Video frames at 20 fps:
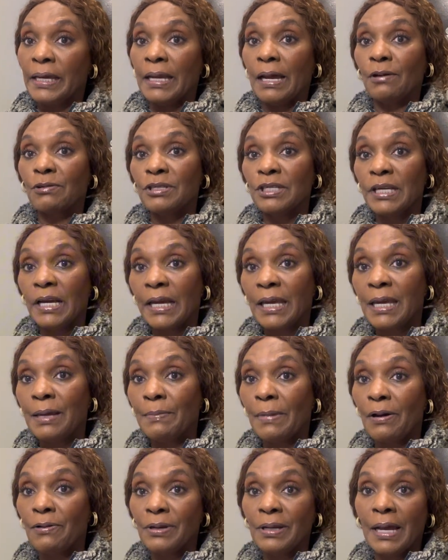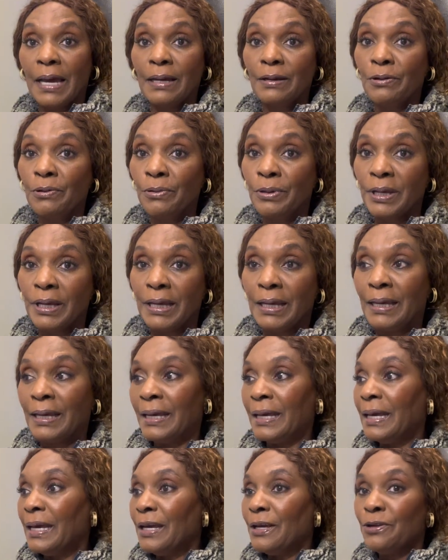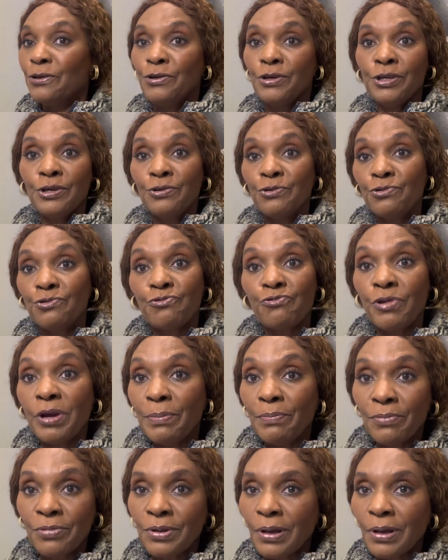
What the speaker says: I will check him. I was like, okay, do you need to trim?